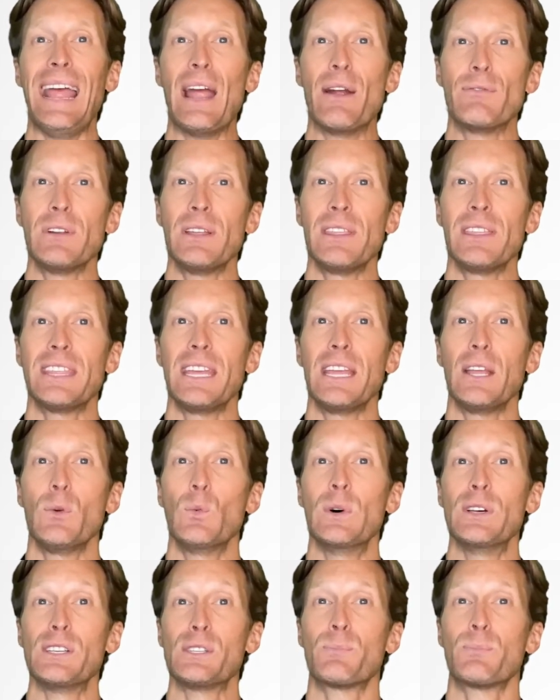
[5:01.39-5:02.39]

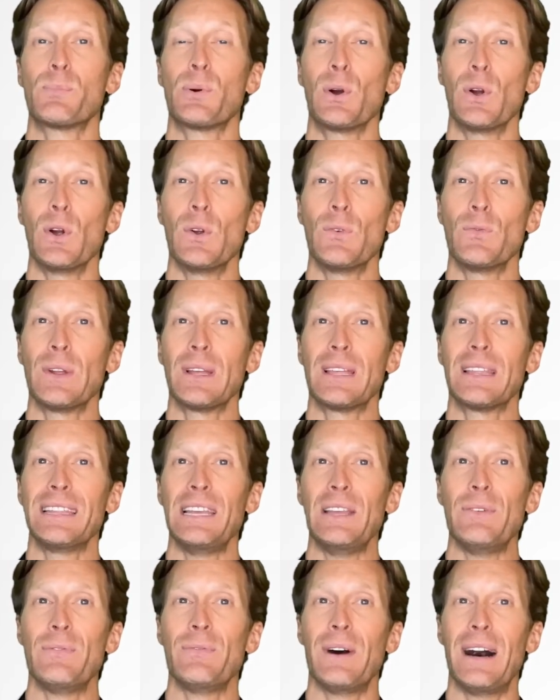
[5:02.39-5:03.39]
everything was
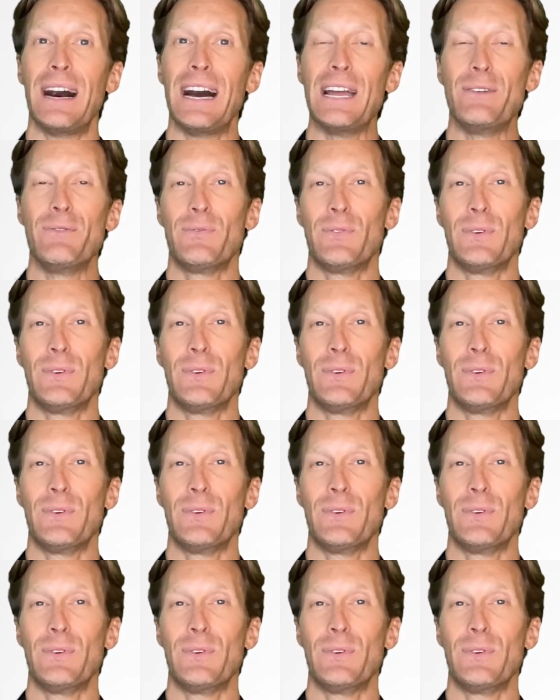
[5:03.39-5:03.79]
perfectly fine for